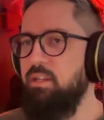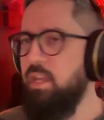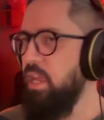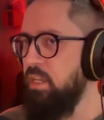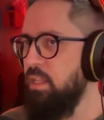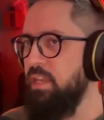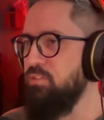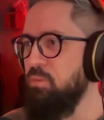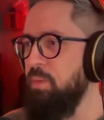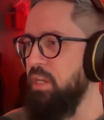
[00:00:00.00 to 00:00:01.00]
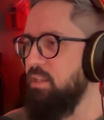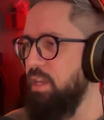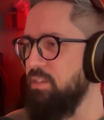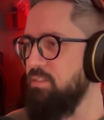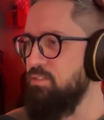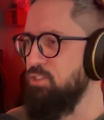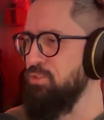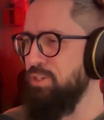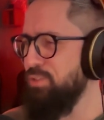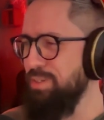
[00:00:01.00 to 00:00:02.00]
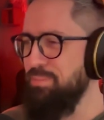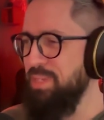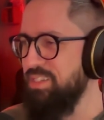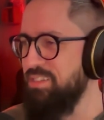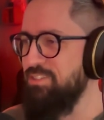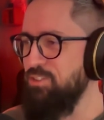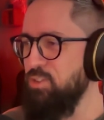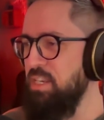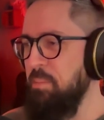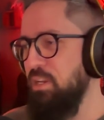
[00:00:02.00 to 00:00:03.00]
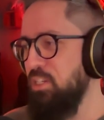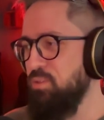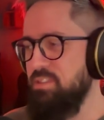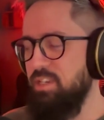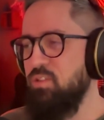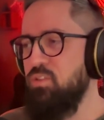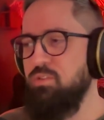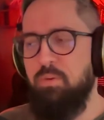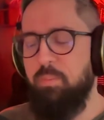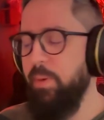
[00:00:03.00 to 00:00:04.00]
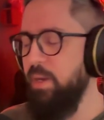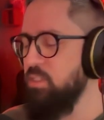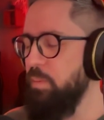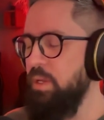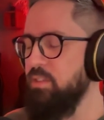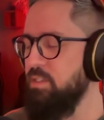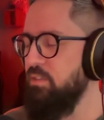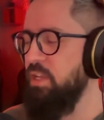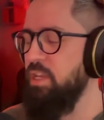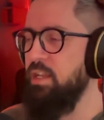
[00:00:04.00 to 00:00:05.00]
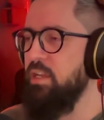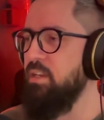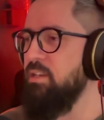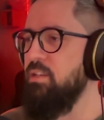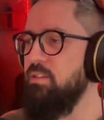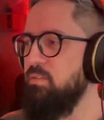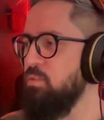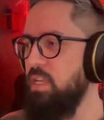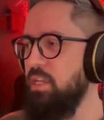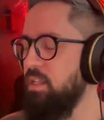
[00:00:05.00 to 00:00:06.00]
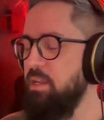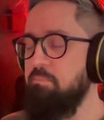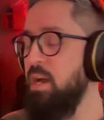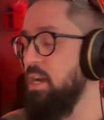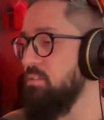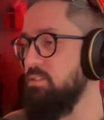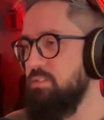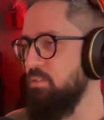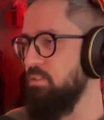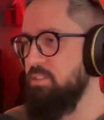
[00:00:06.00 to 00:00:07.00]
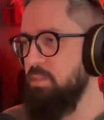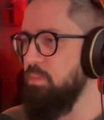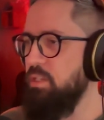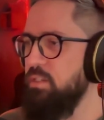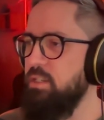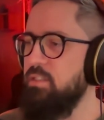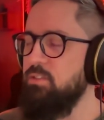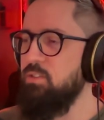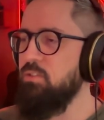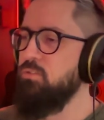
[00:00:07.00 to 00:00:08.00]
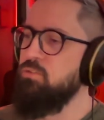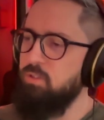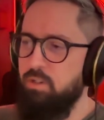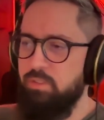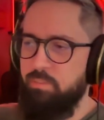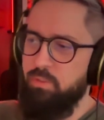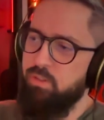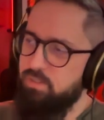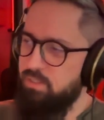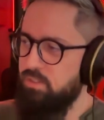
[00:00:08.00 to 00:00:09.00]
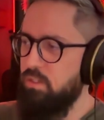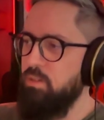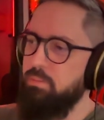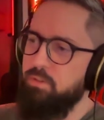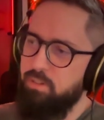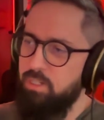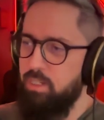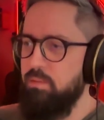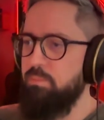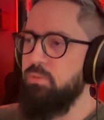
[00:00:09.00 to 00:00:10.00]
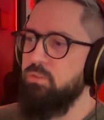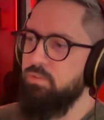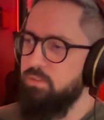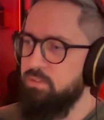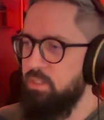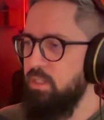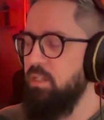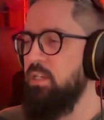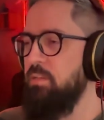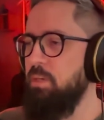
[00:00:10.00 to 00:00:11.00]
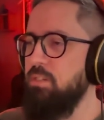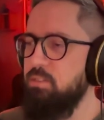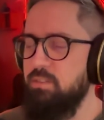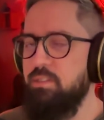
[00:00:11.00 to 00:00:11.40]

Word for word: And like to make like a two or three minutes to the animation was like super expensive and like will take like months or something like that, you know, to do all the process, storyboarding and approvals and then animation.